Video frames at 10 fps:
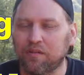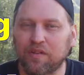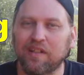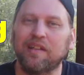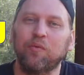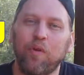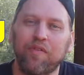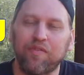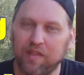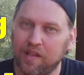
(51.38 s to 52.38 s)
dealing with
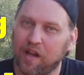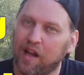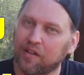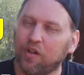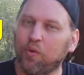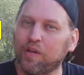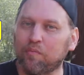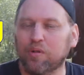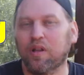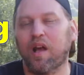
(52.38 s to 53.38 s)
the ongoing
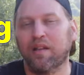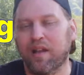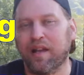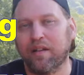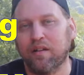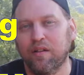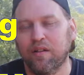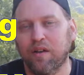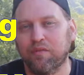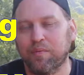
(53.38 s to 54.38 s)
plot line
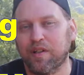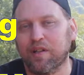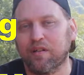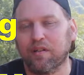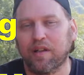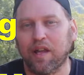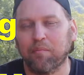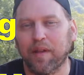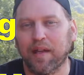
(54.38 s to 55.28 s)
of a particular campaign.